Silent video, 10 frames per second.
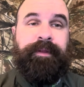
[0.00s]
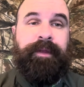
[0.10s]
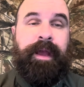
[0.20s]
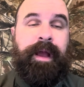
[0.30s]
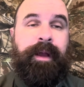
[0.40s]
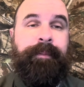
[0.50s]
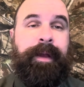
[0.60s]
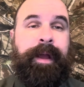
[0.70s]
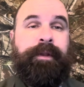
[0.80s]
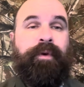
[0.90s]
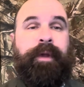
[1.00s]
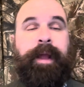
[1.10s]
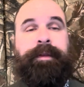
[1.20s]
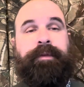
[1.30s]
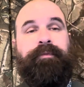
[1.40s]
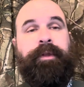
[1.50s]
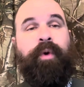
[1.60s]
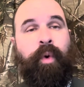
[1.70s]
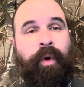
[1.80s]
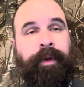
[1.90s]
I don't
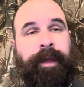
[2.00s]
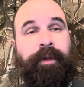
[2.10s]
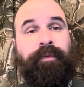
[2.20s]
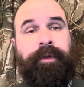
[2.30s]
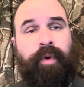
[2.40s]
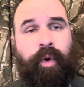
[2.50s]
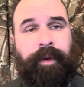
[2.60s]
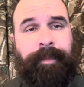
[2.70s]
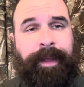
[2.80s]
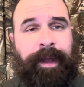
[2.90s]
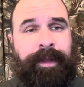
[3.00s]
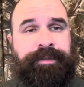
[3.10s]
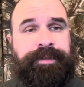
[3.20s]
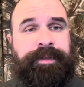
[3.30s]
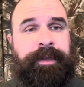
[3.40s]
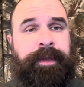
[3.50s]
record my hunts,